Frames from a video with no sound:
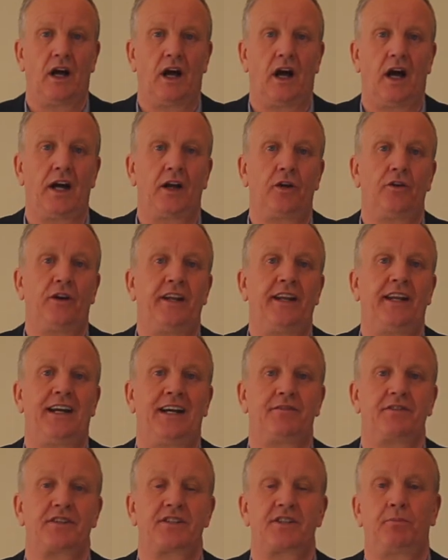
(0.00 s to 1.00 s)
I already
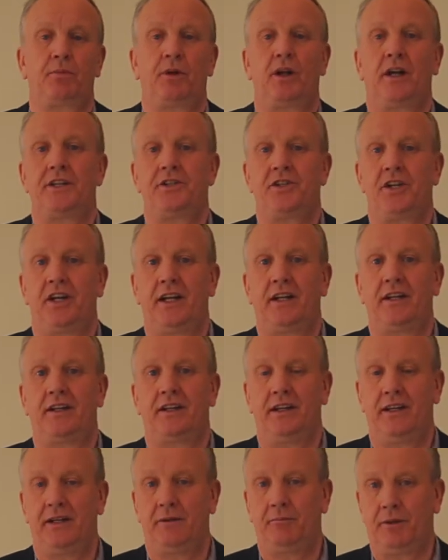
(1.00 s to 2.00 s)
have a supply chain
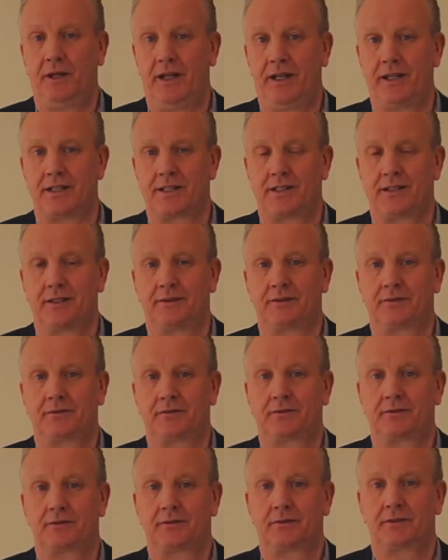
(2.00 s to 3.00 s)
in place.
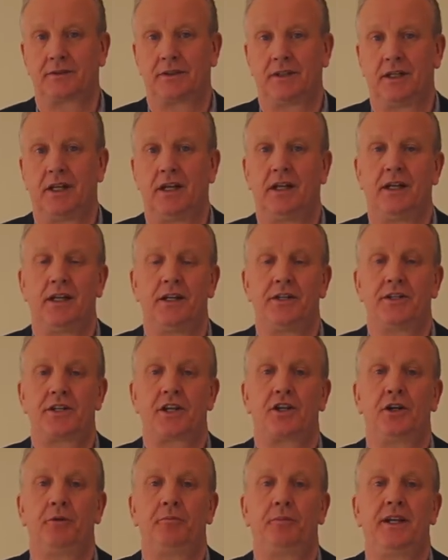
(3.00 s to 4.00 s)
The
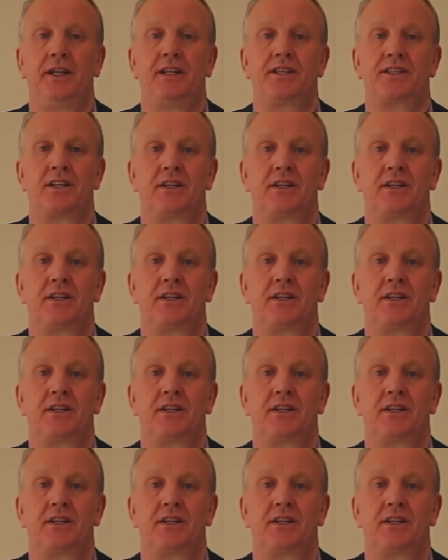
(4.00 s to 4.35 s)
companies